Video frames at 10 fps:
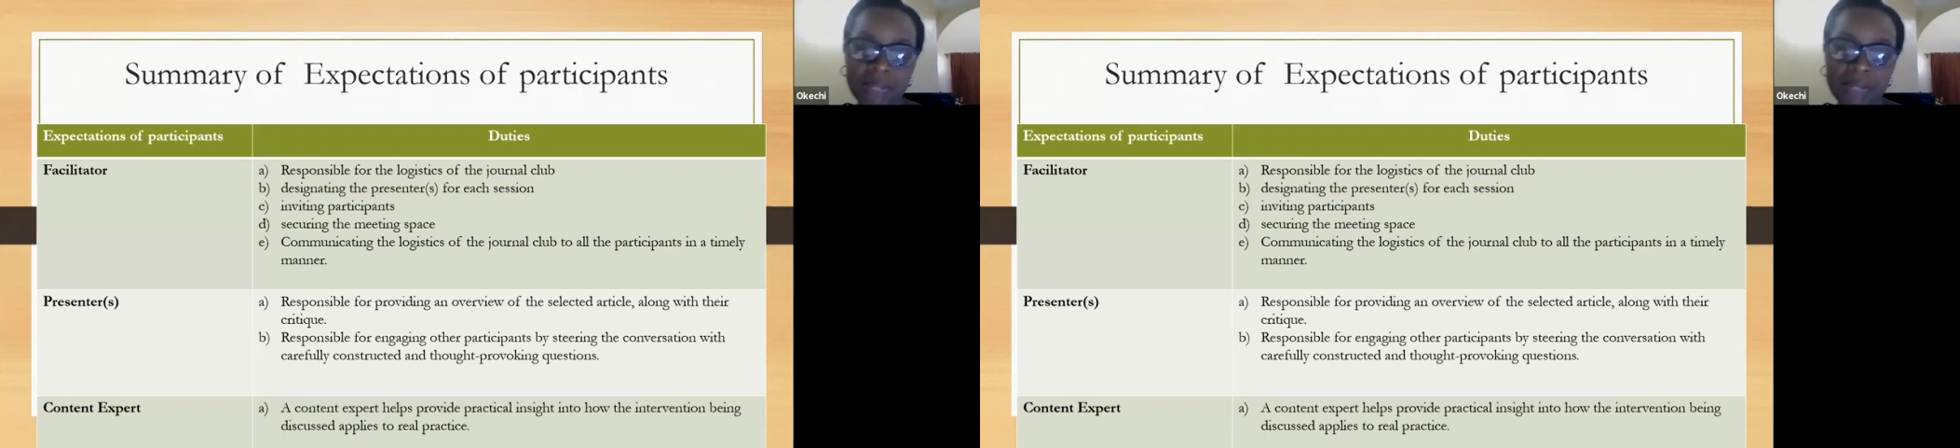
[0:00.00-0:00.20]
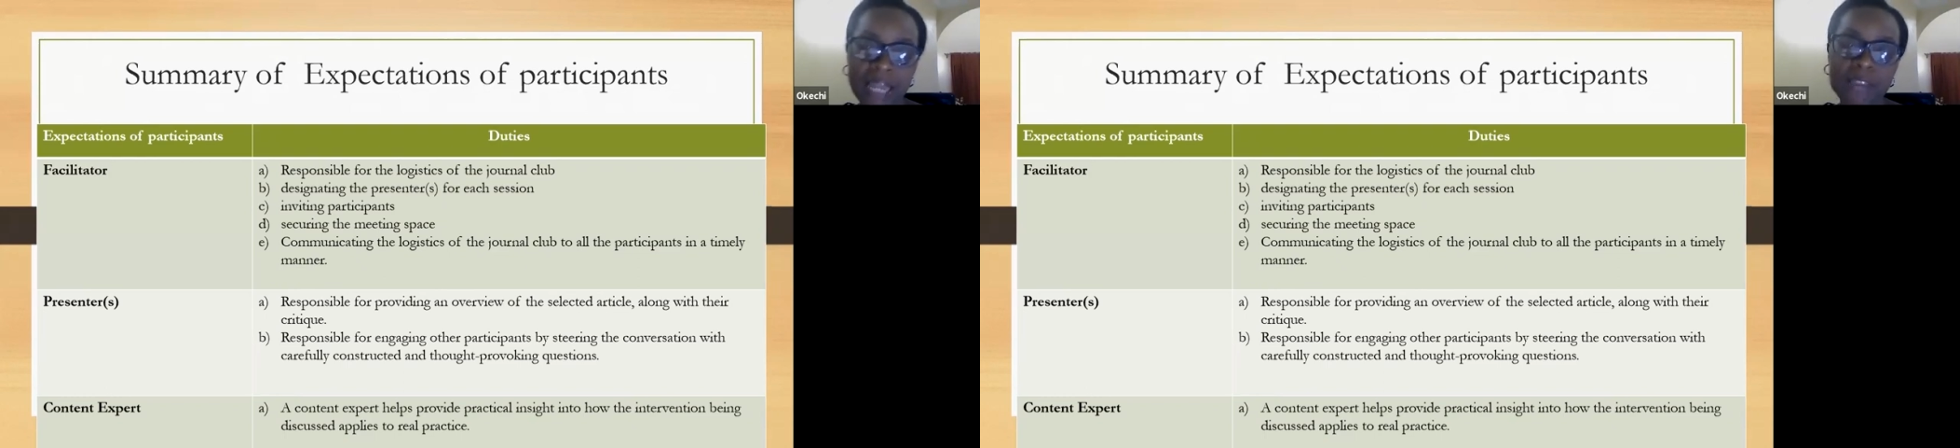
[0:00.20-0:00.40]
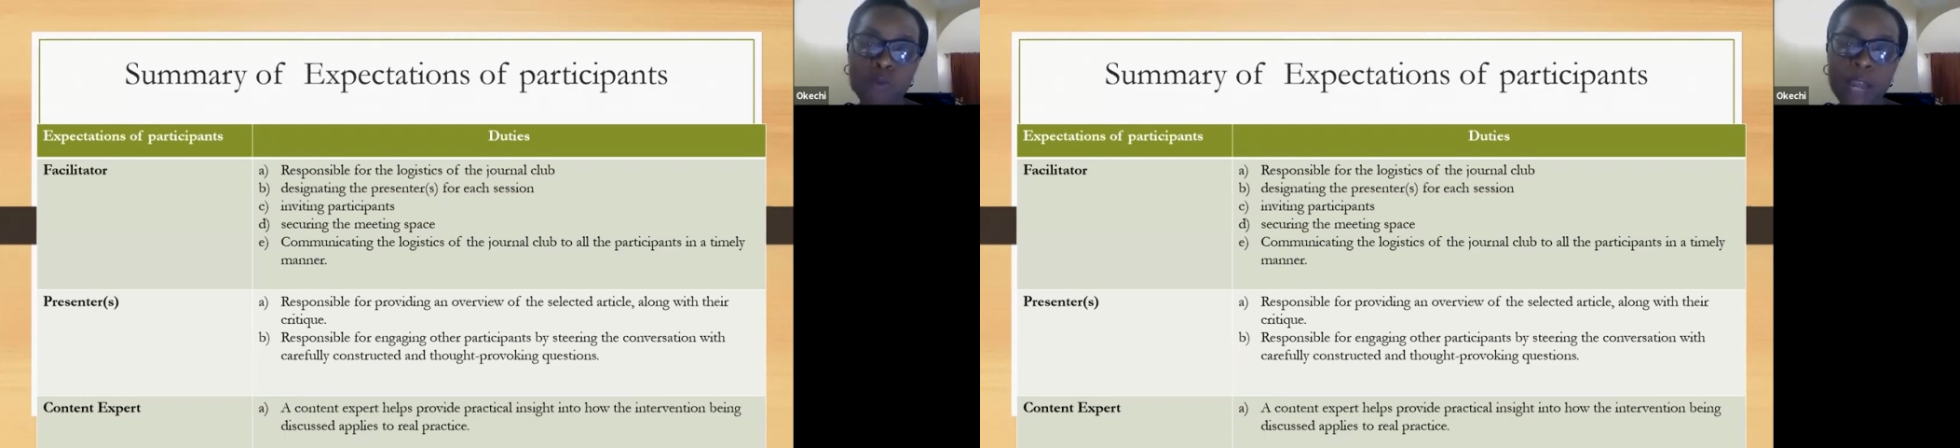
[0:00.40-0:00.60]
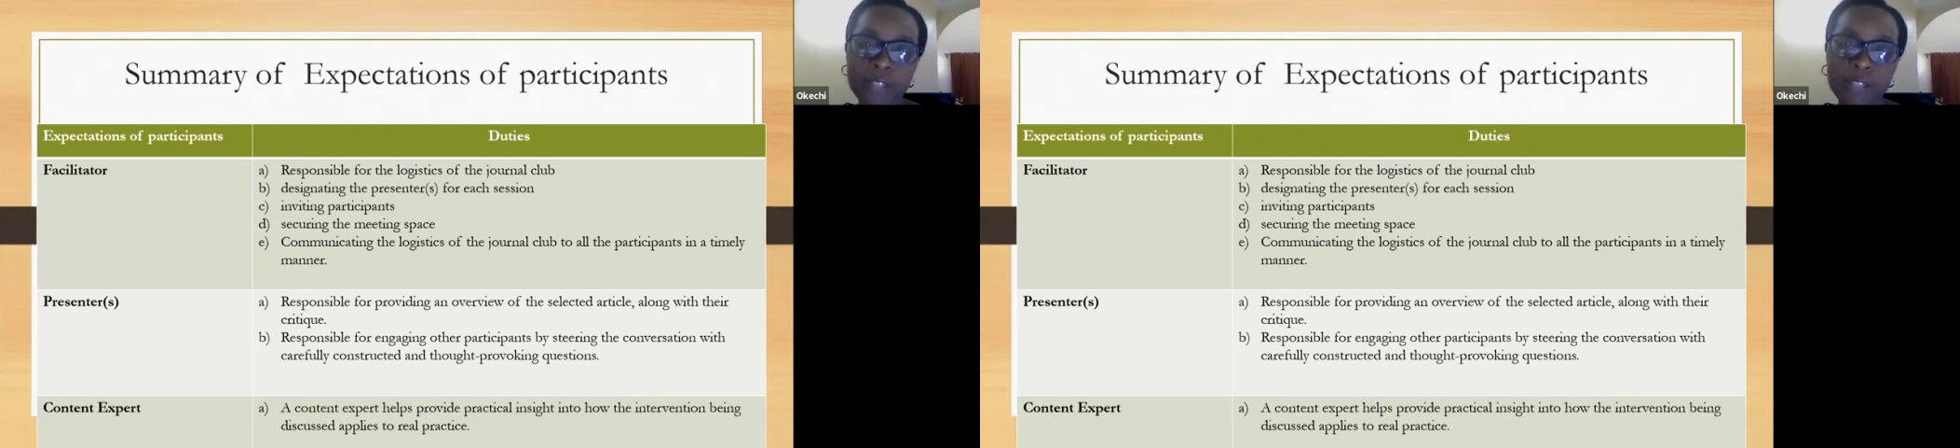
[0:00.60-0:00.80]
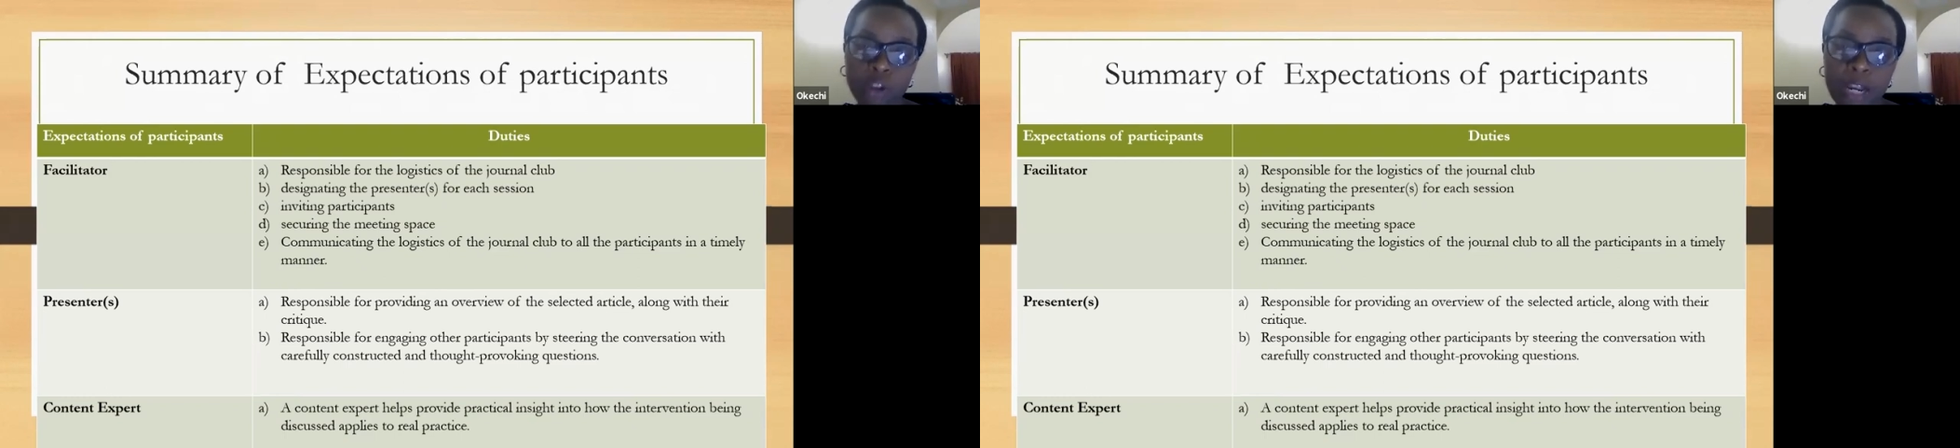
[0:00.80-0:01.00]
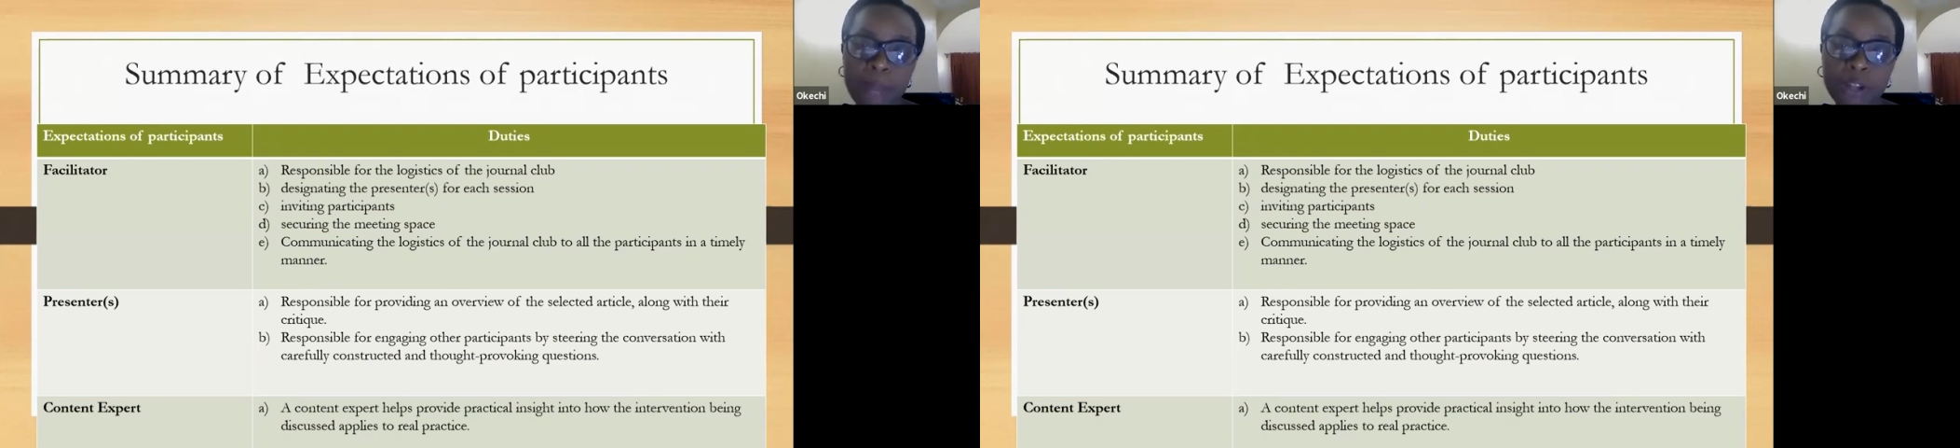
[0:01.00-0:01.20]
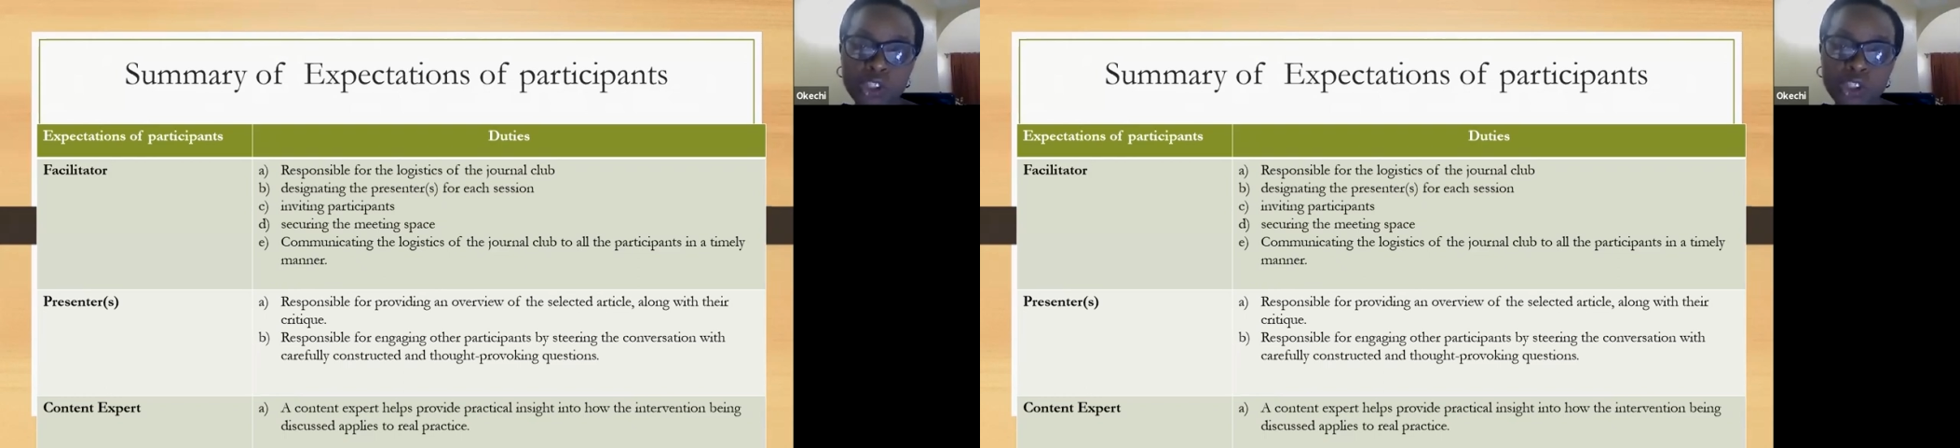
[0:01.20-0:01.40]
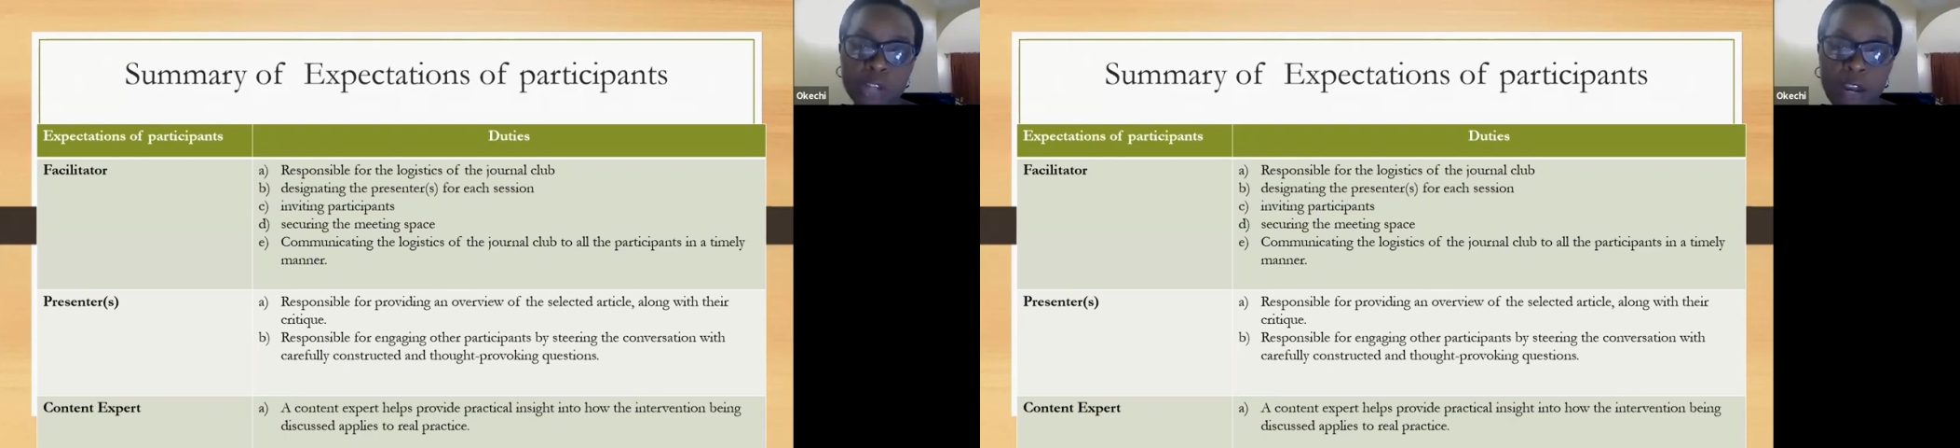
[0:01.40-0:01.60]
like we are talking about
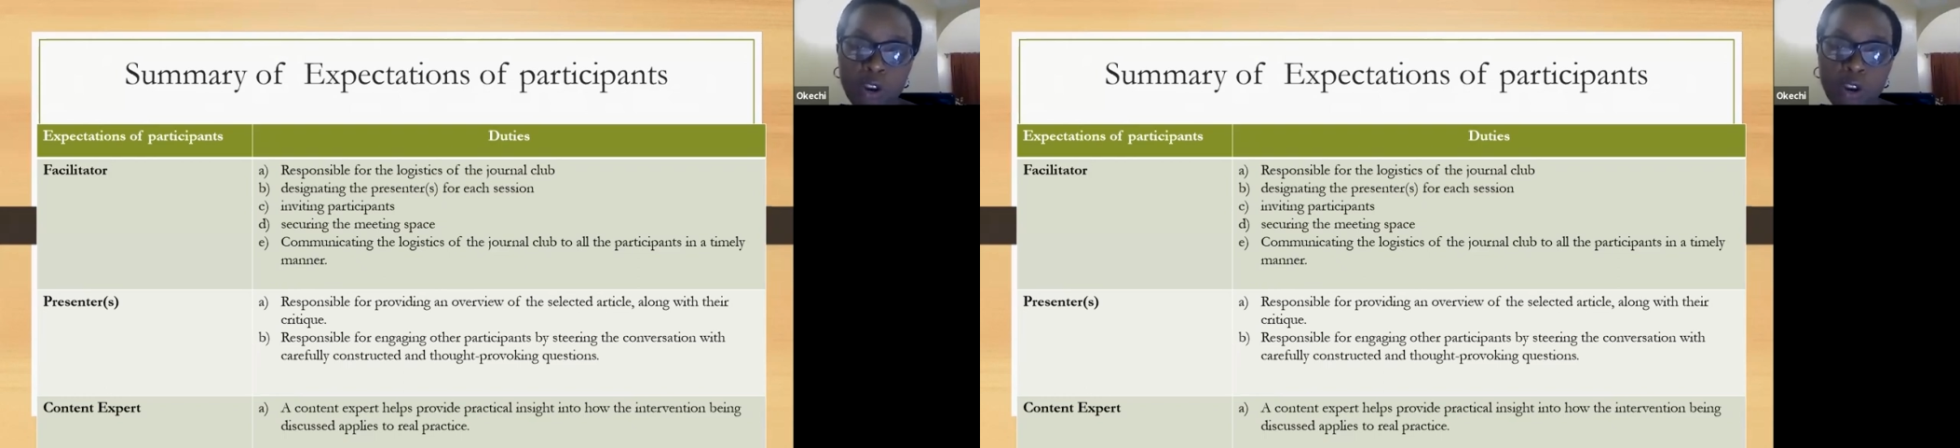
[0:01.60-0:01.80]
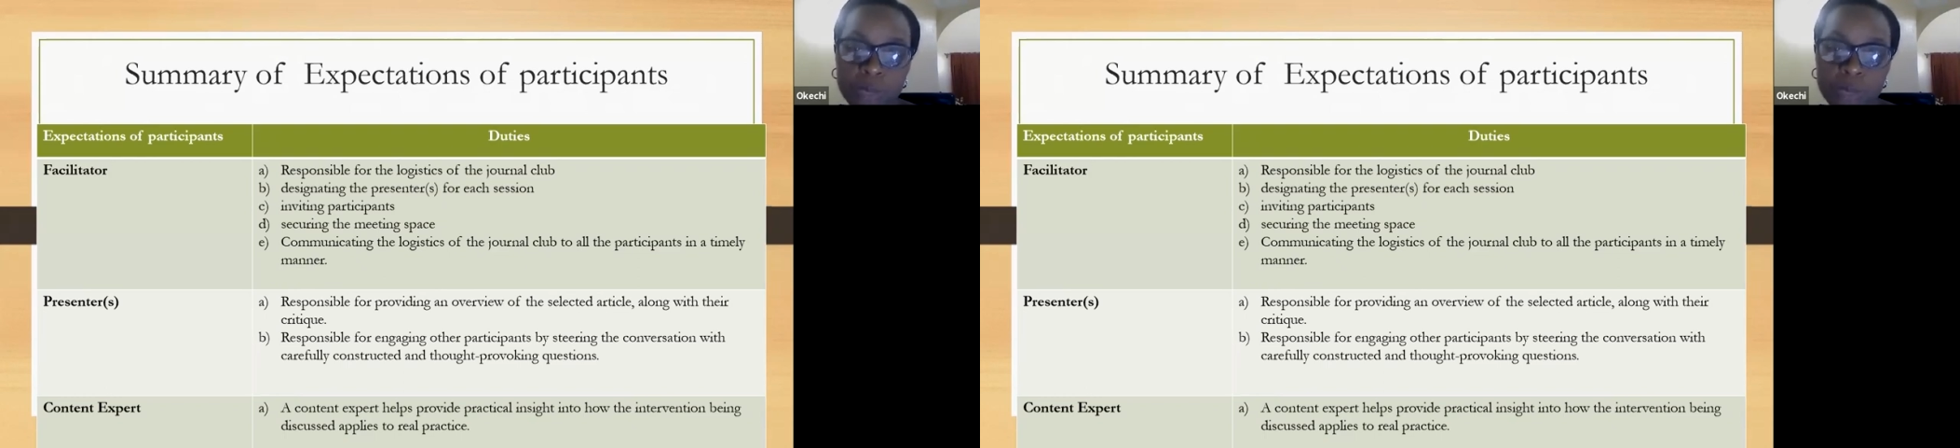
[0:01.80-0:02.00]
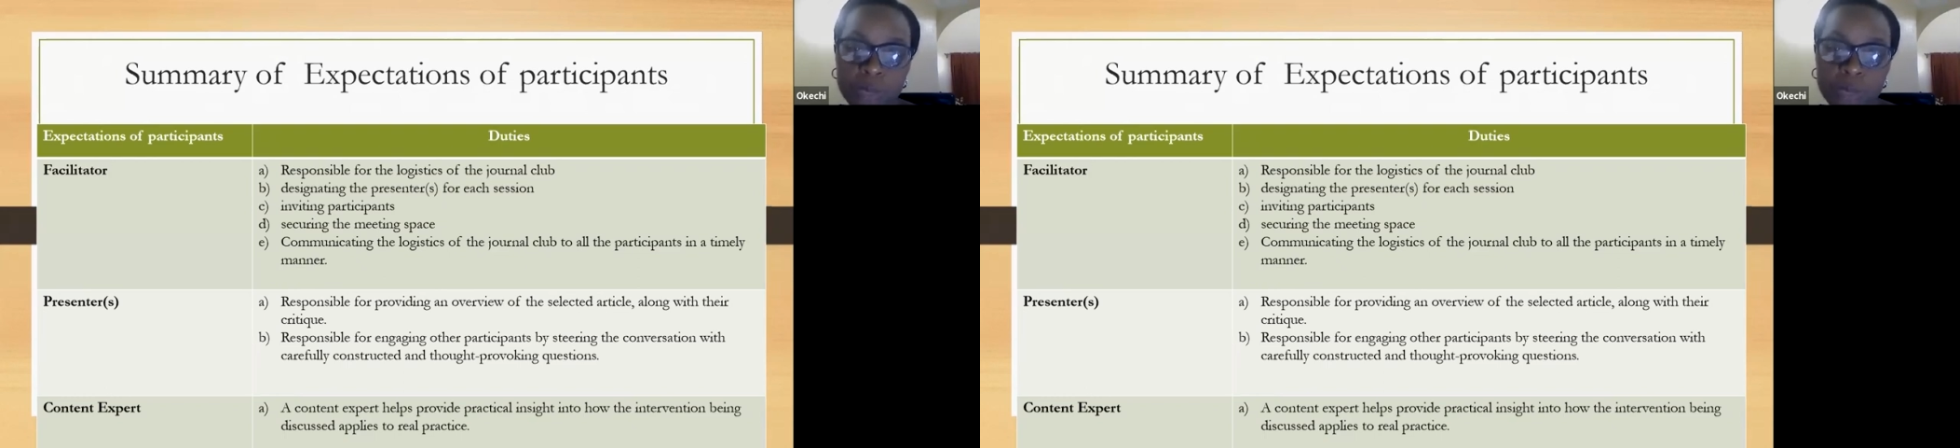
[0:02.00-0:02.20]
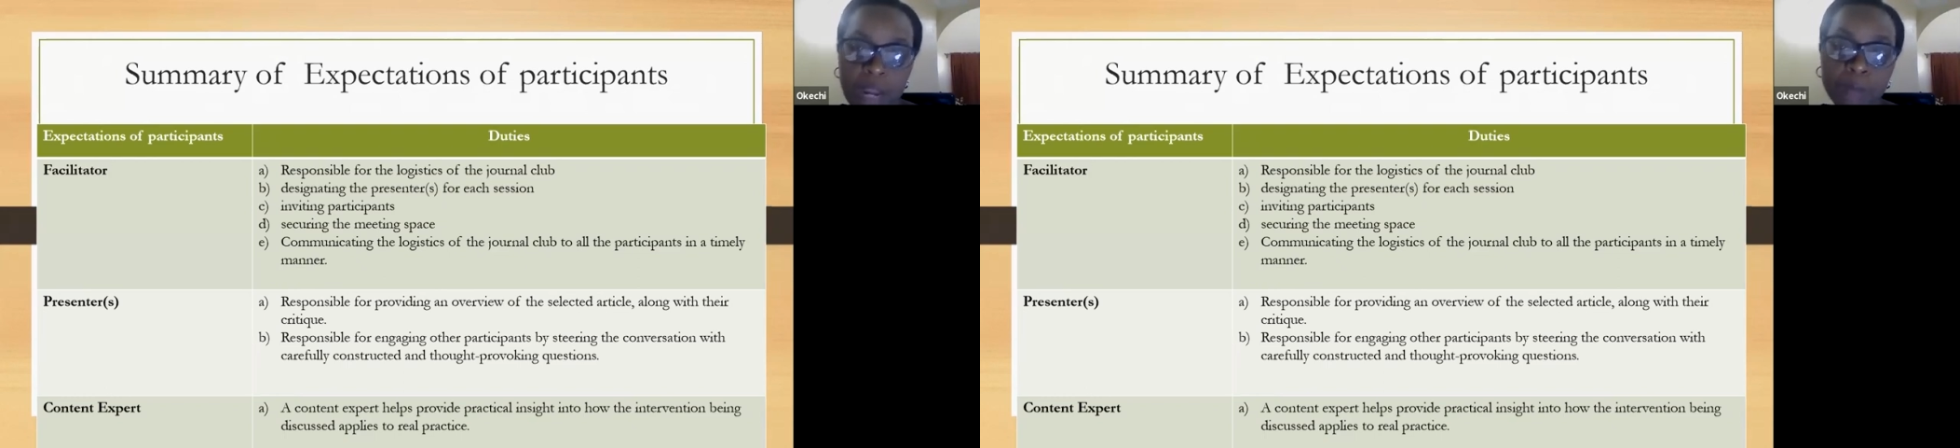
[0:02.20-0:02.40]
journal clubs now.